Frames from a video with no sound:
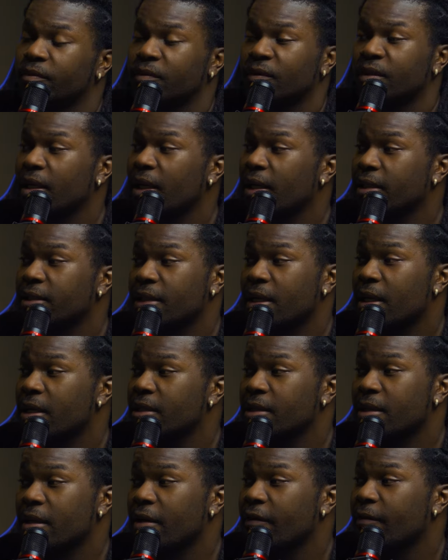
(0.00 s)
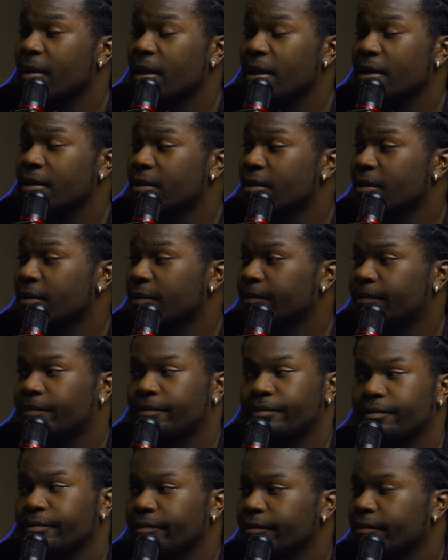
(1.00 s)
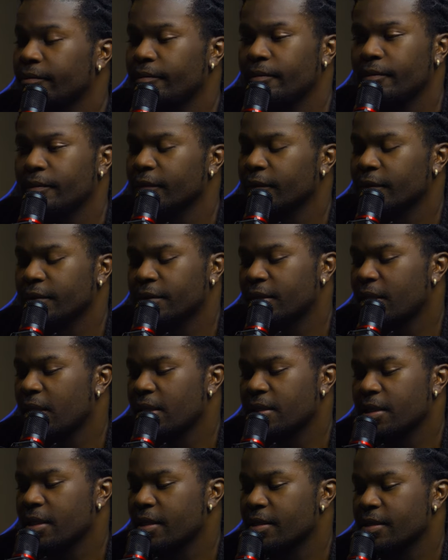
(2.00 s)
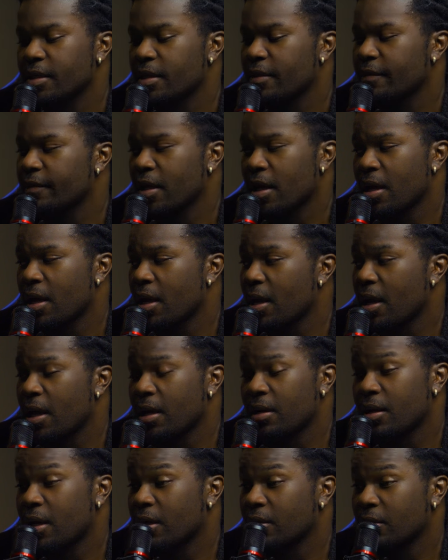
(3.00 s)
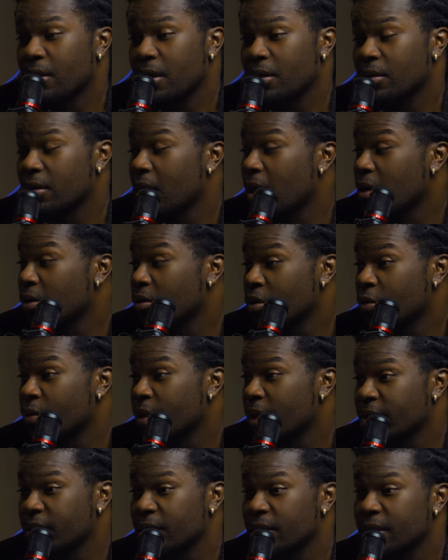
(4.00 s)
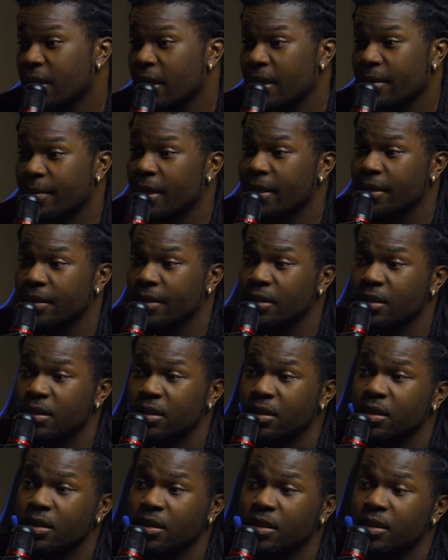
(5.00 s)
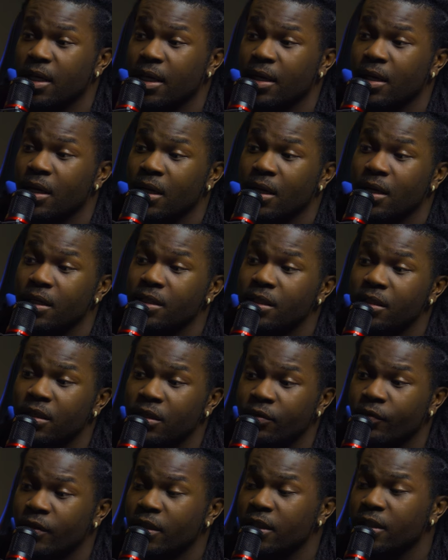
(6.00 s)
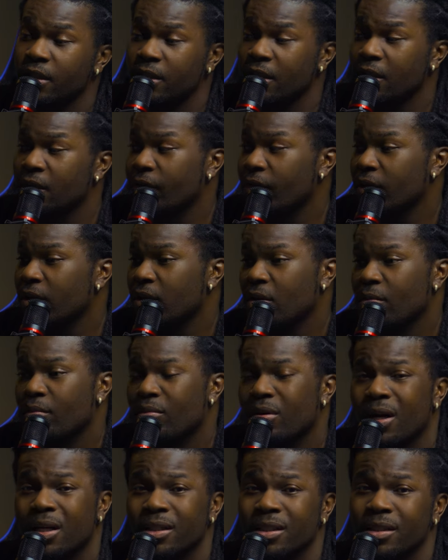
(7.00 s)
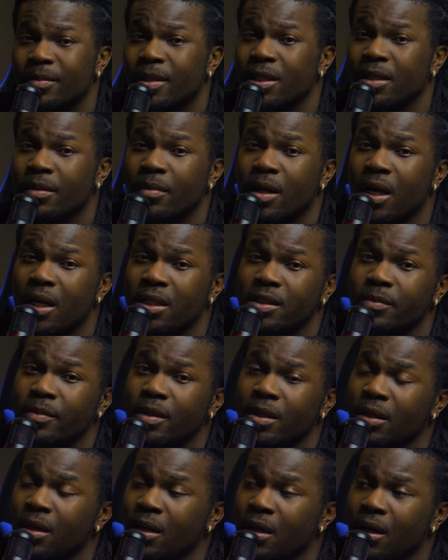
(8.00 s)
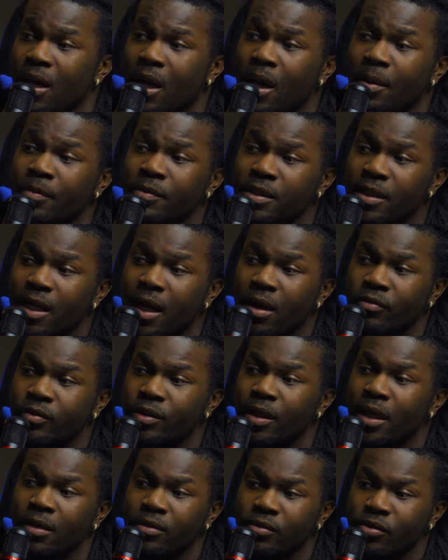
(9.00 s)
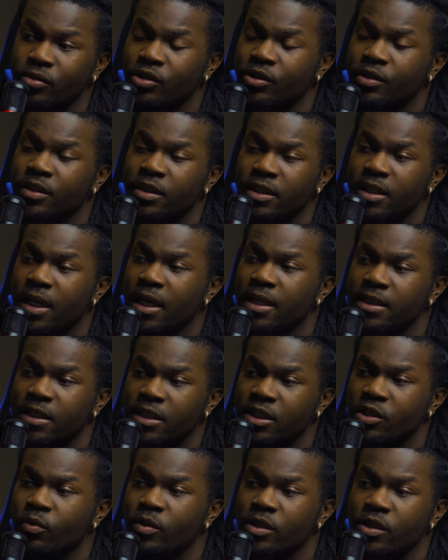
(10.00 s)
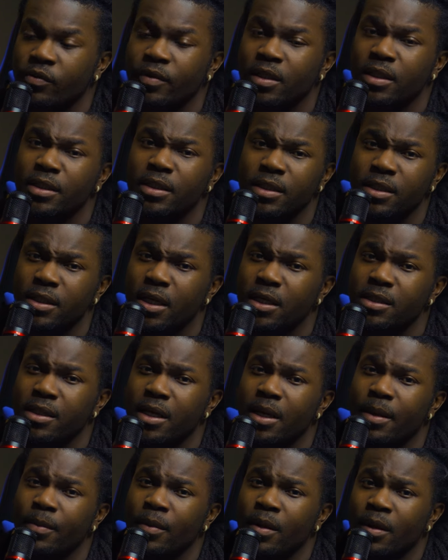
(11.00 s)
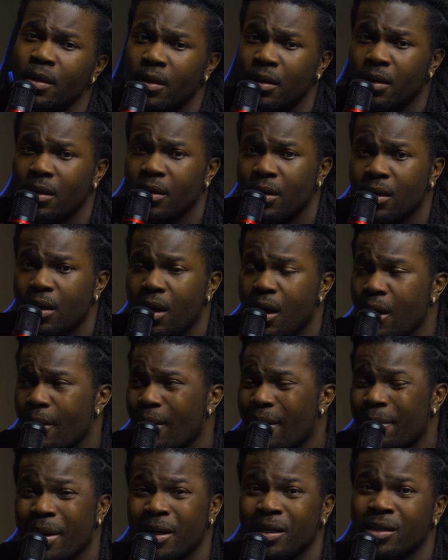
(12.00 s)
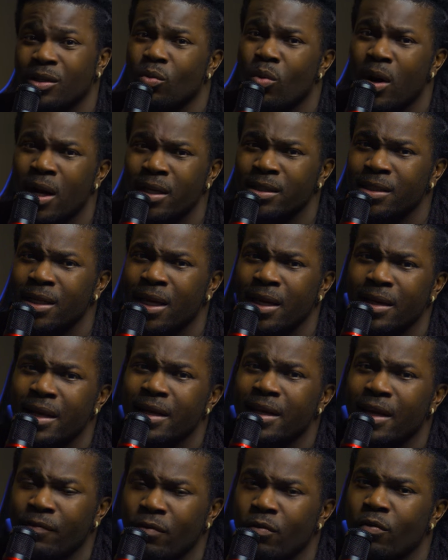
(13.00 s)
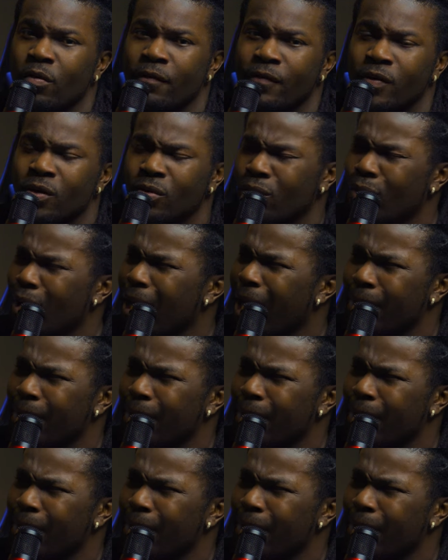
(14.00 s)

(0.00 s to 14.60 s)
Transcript: Sad, sad stuff, man. Sad, sad stuff. I don't, I don't, I don't, I don't know what else to say, man. This is, this is sad. Is she gonna release another video? Possibly, possibly. I'm just counting down until she decides that she wants to release a sex tape. Uh, am I gonna watch that and give a review?